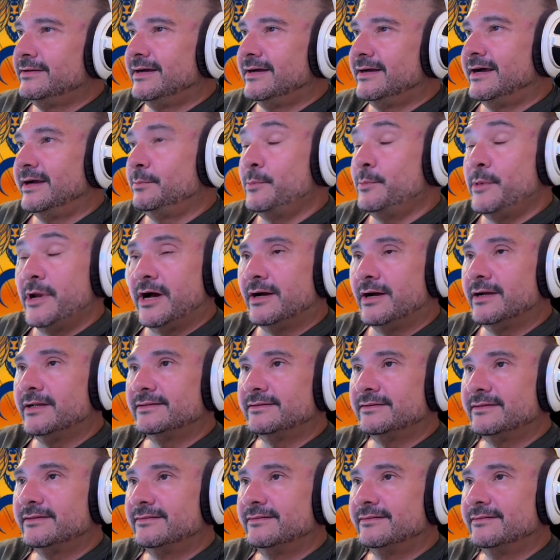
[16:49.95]
I'm
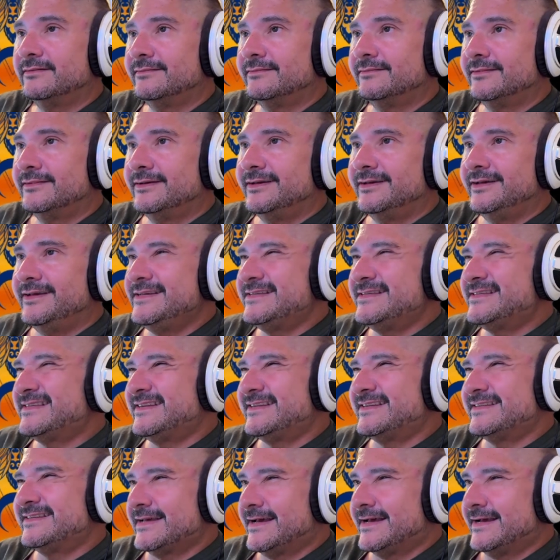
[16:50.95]
not. He's a
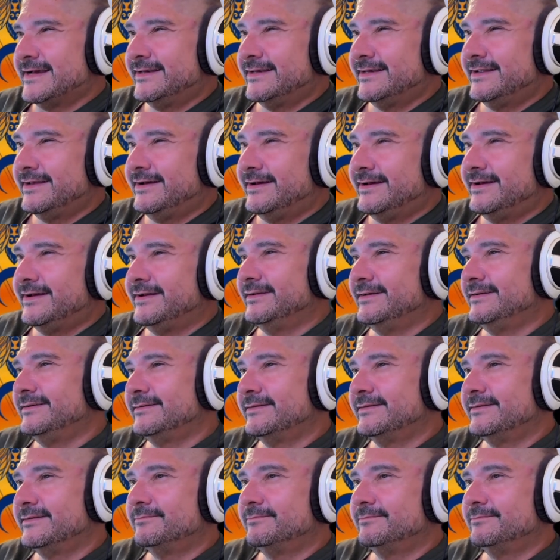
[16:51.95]
design guy,